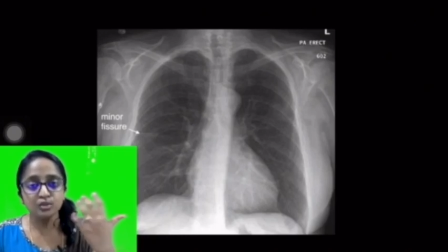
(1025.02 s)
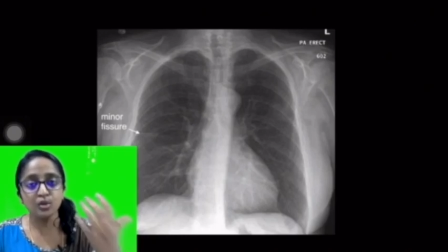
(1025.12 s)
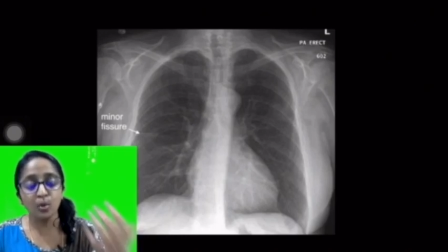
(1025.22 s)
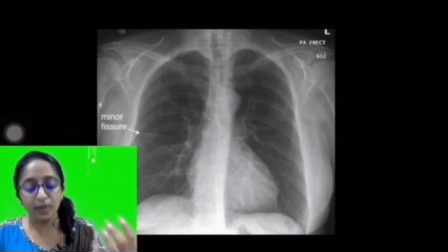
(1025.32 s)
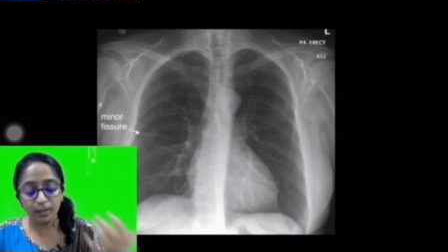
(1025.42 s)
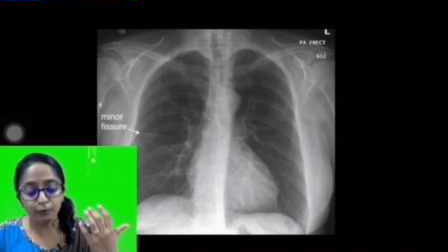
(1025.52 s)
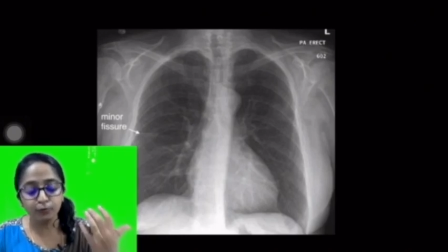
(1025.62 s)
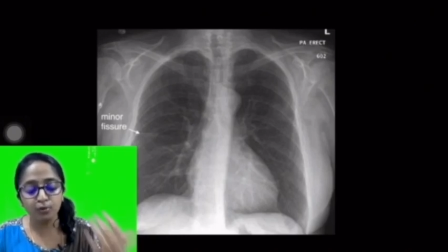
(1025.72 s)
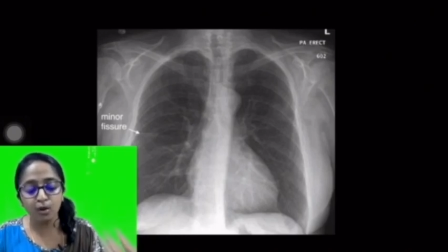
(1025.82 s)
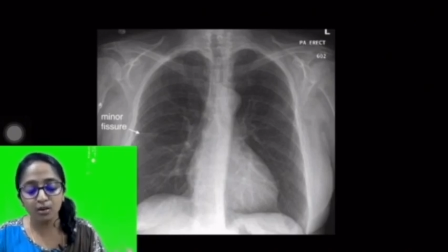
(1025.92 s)
So in a
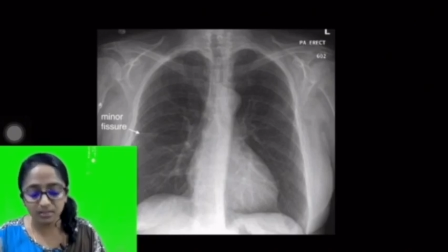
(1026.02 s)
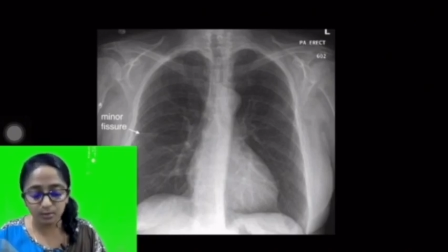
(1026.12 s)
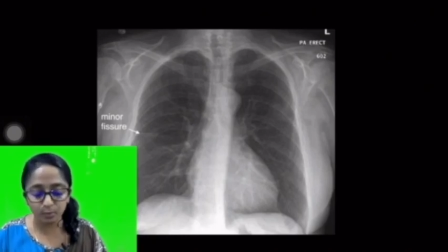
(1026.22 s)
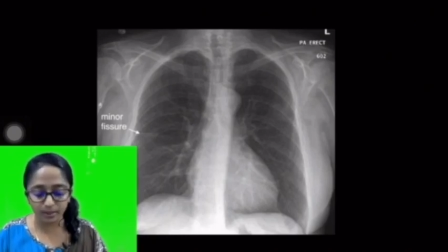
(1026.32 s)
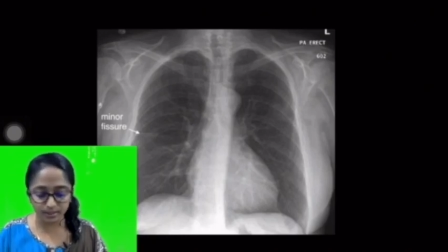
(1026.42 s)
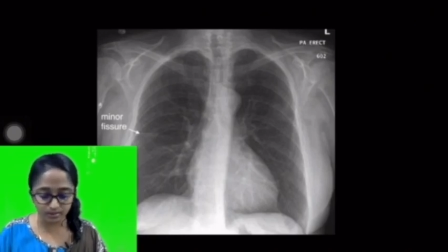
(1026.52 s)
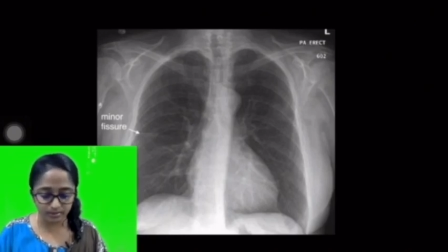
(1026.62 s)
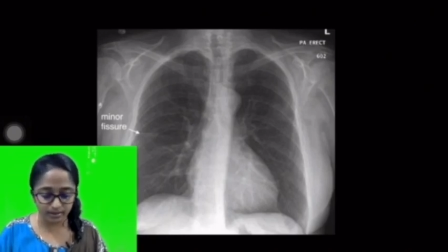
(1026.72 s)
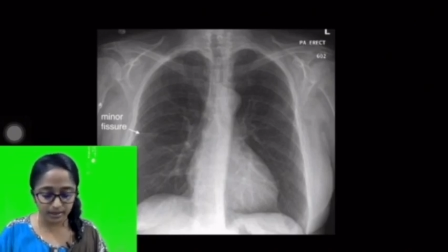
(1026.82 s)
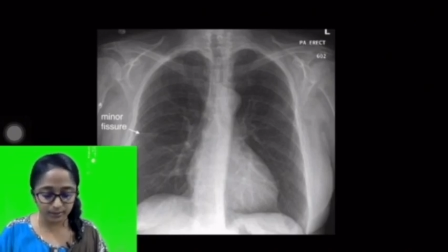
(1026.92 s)
frontal
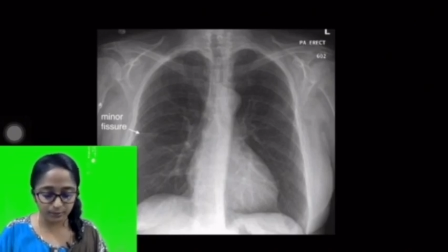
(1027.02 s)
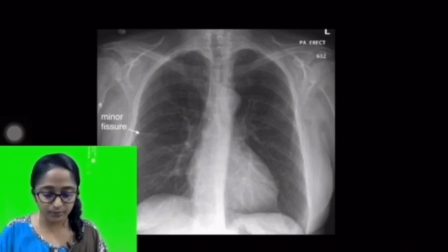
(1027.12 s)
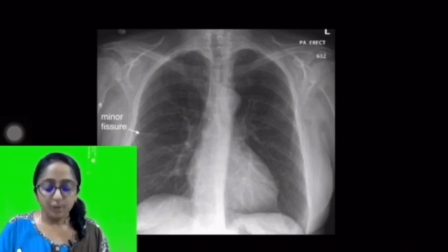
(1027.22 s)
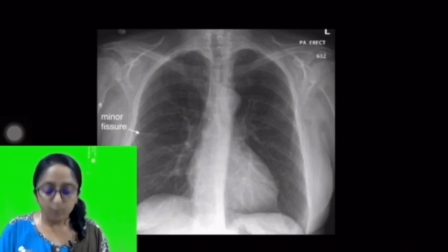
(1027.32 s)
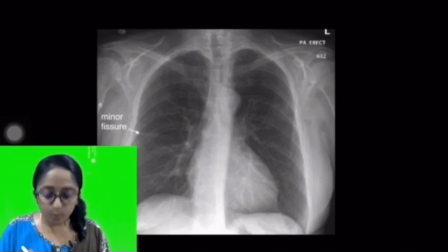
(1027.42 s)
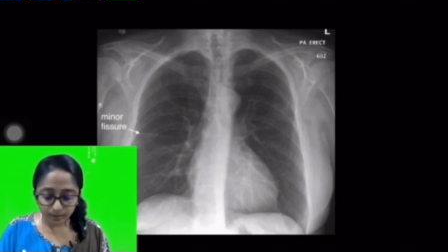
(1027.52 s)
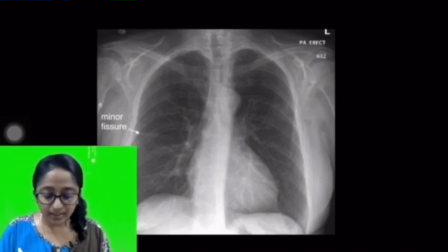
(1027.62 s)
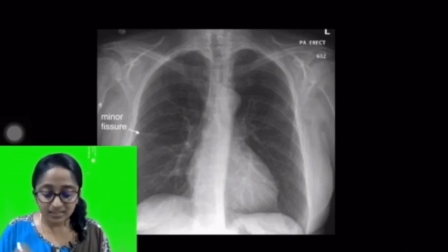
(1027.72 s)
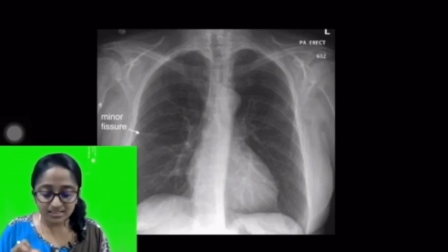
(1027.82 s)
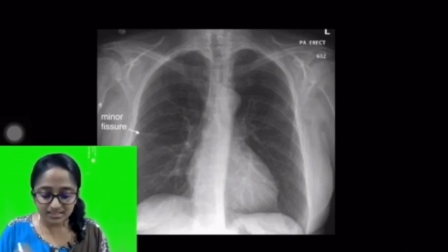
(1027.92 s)
radiograph, you
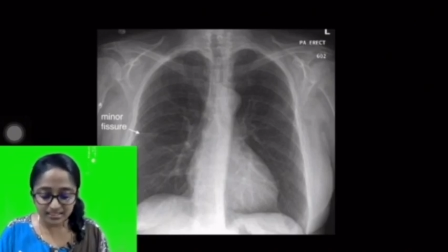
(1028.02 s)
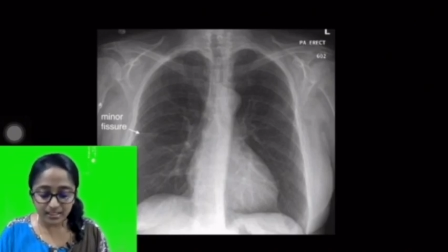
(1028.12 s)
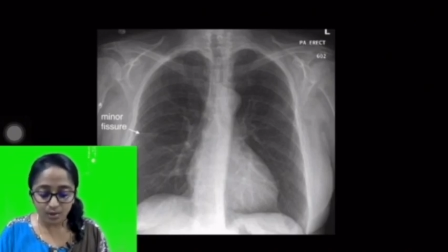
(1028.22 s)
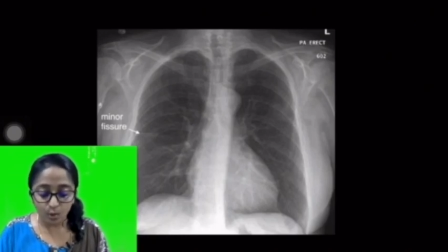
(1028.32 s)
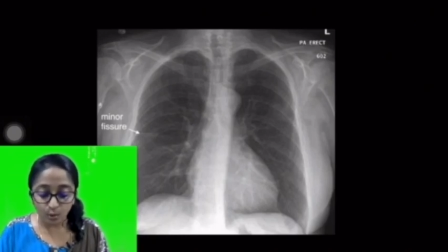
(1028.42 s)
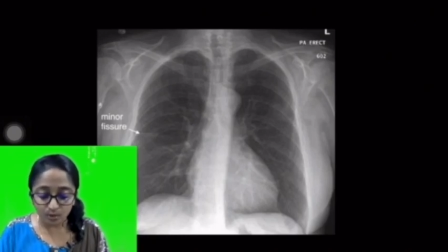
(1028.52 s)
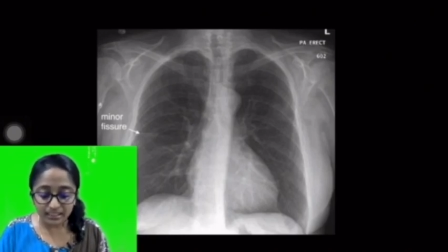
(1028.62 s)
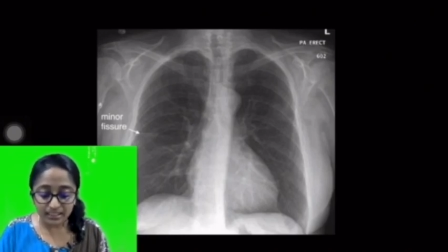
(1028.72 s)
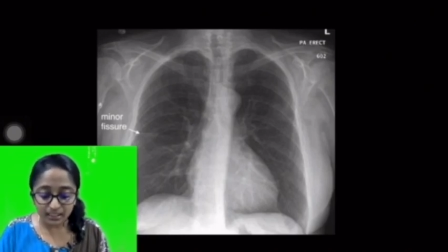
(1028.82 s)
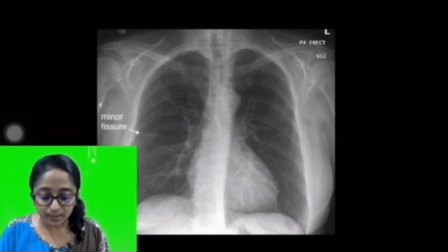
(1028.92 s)
can see
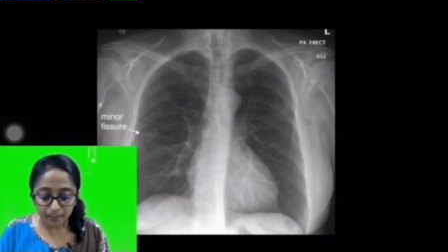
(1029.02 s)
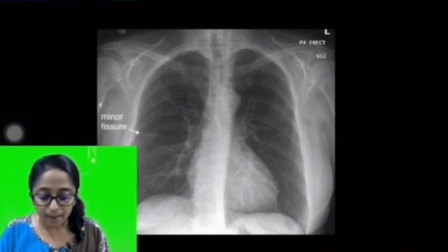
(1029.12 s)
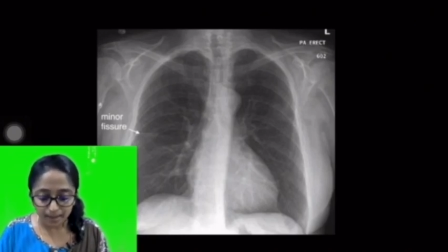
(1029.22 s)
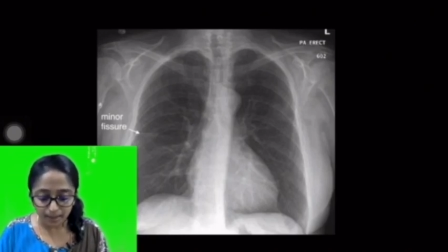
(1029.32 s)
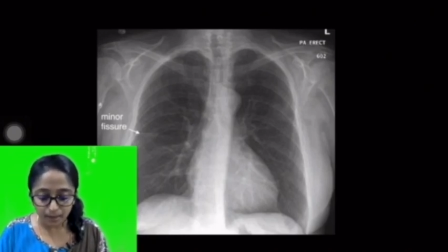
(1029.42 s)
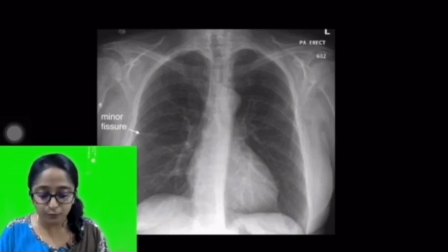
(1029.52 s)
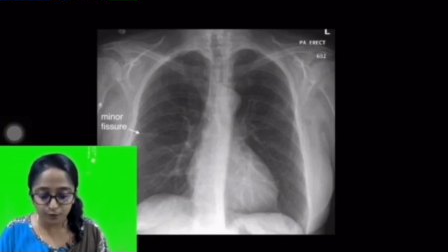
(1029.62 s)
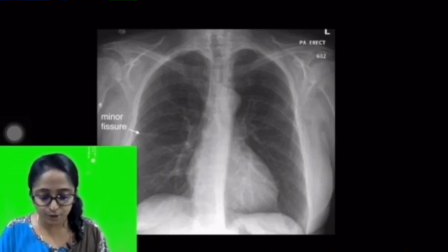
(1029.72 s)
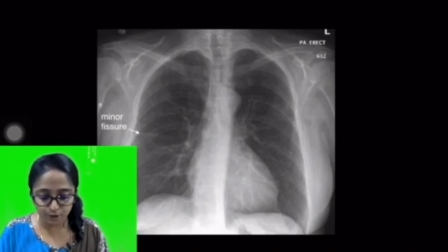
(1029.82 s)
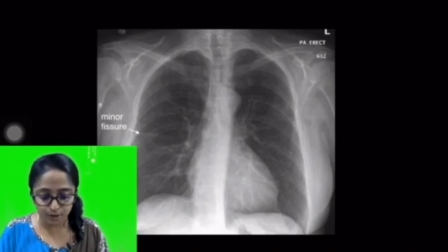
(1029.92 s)
only the minor
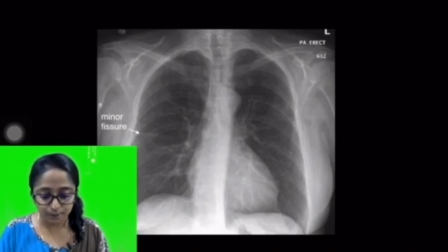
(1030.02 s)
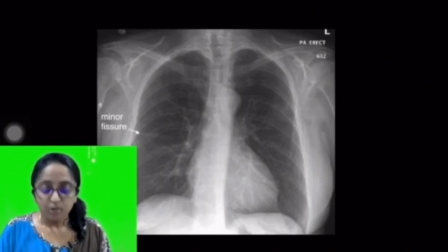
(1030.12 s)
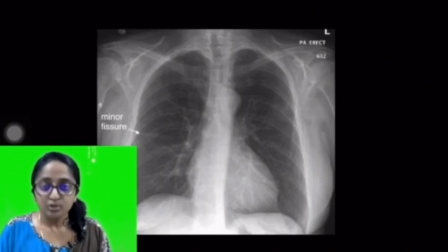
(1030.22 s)
fissure.